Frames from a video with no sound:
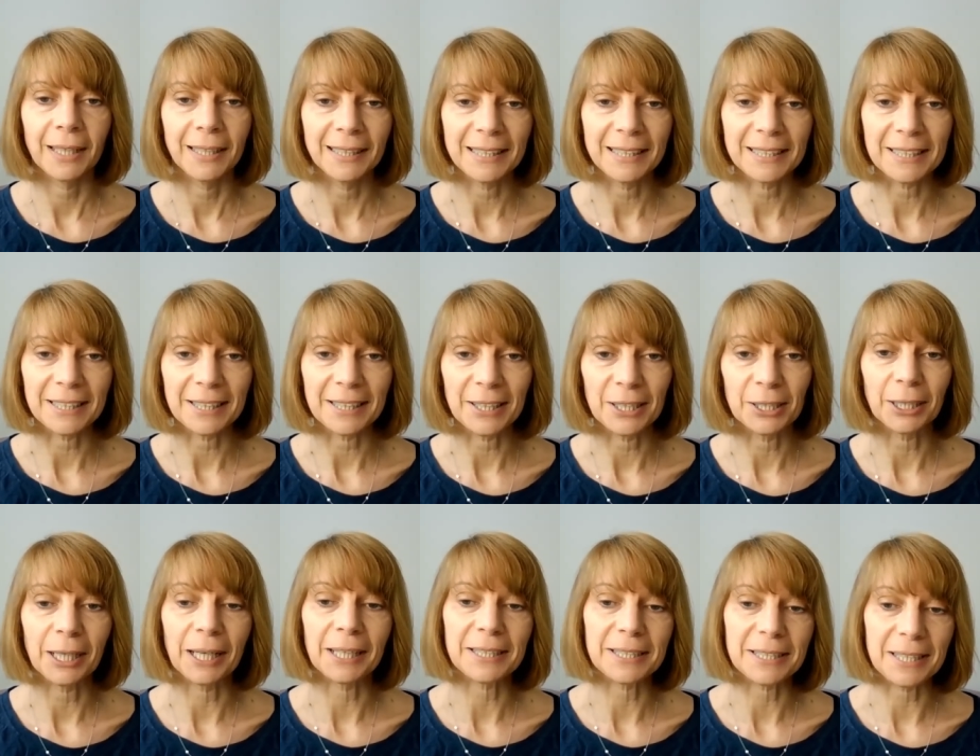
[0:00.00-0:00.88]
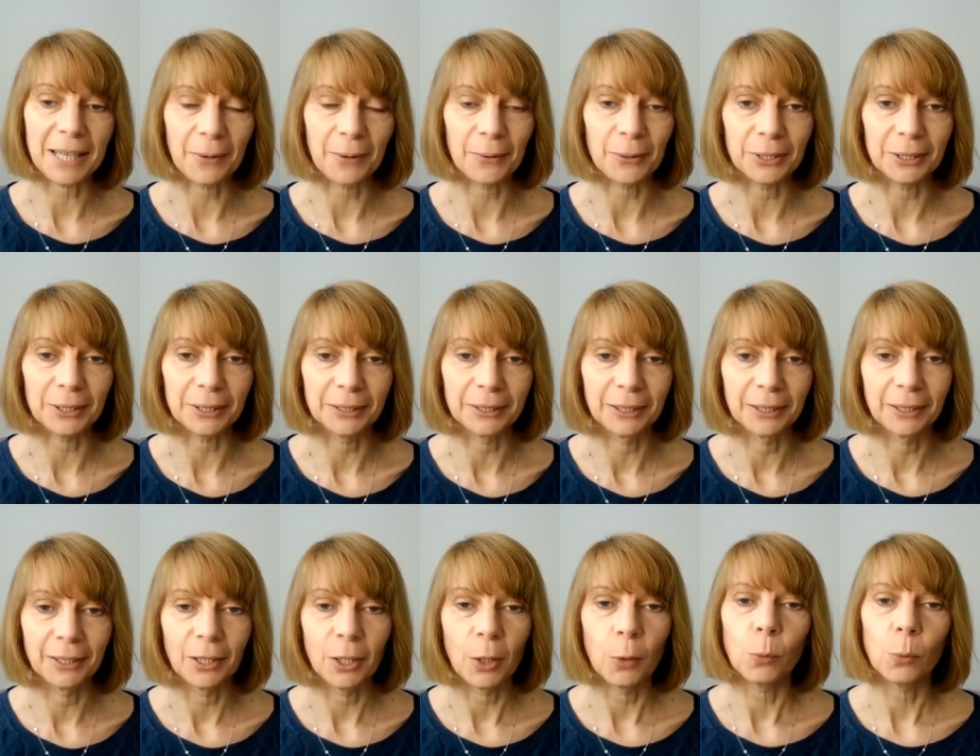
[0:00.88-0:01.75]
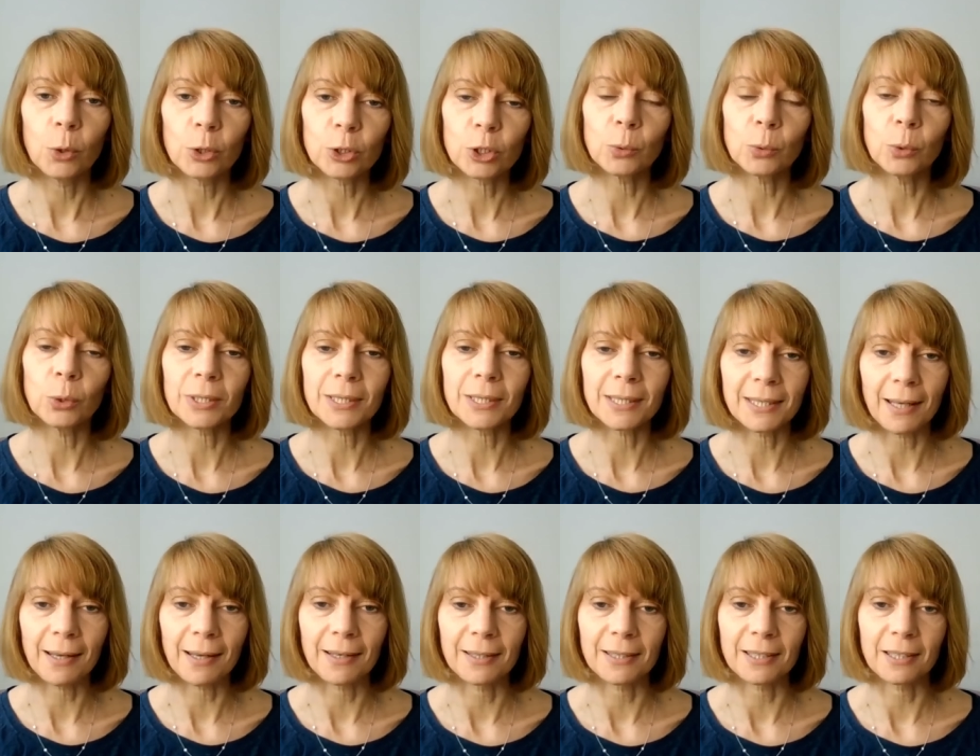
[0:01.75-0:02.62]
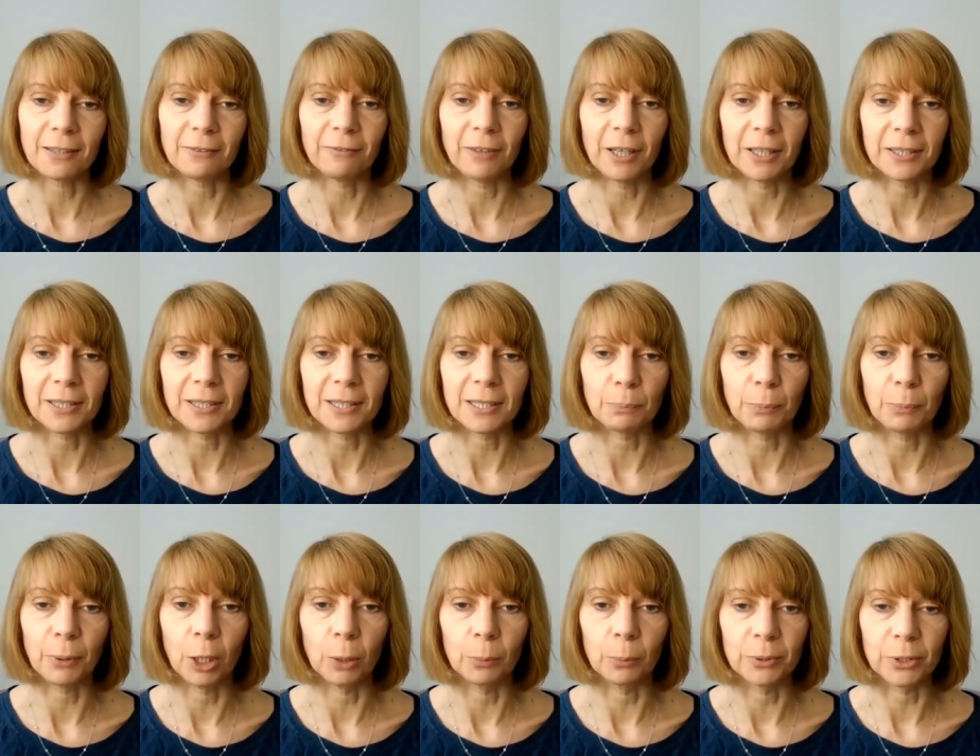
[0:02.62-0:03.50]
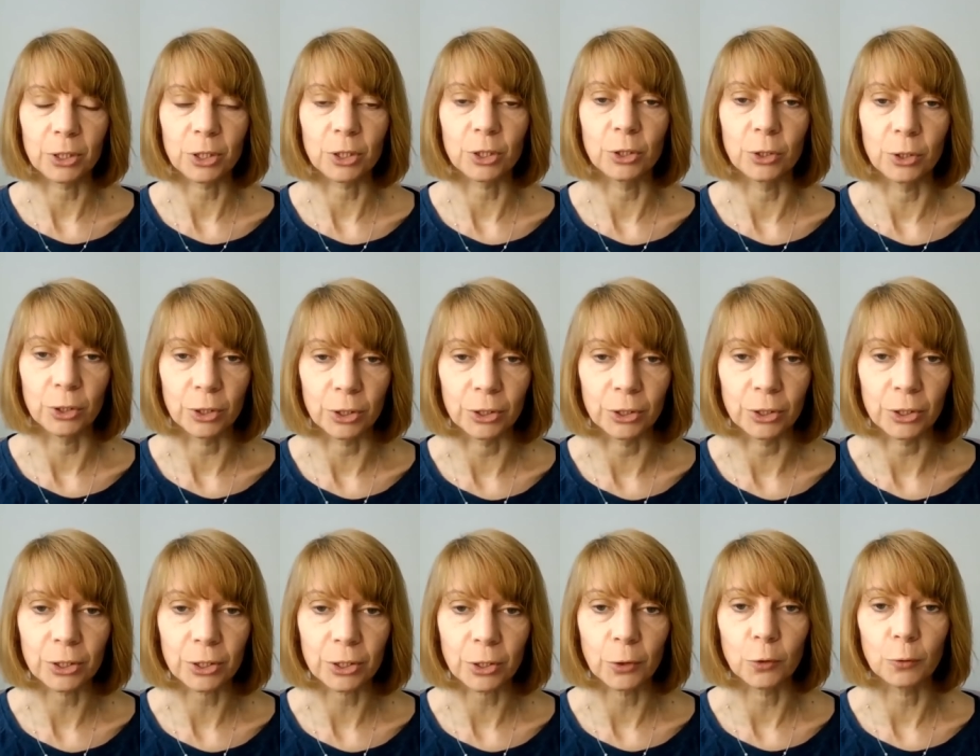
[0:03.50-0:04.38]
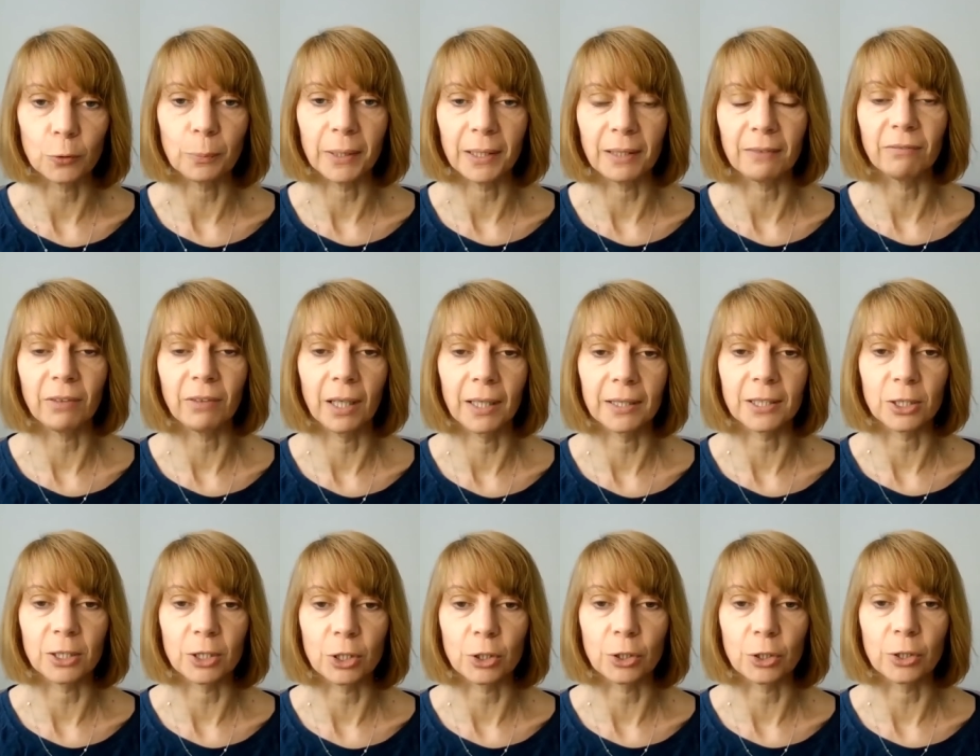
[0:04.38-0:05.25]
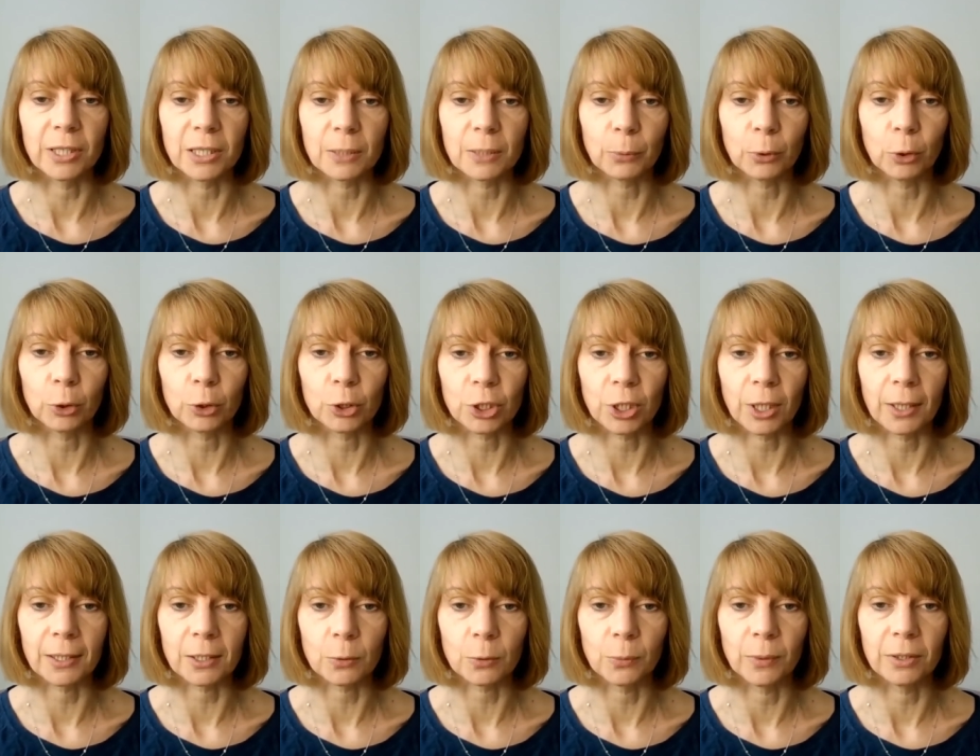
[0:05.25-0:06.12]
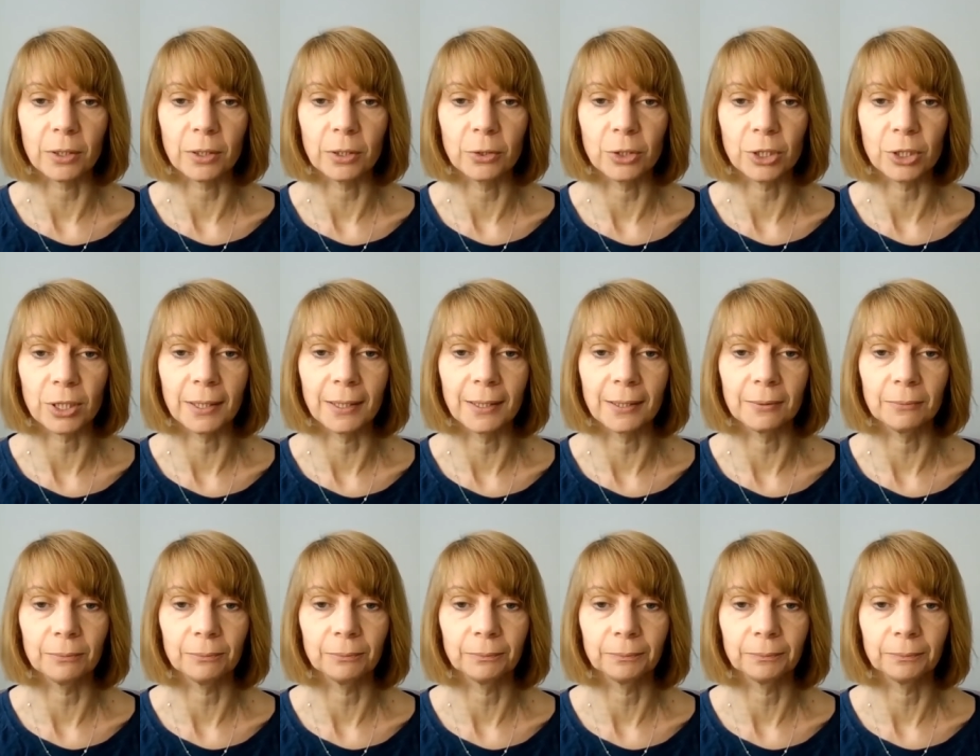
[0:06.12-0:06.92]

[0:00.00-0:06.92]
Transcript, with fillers: Lydia and Darren, what do you want to say to the Francis Barber students who've been invited to do this project with Eugene?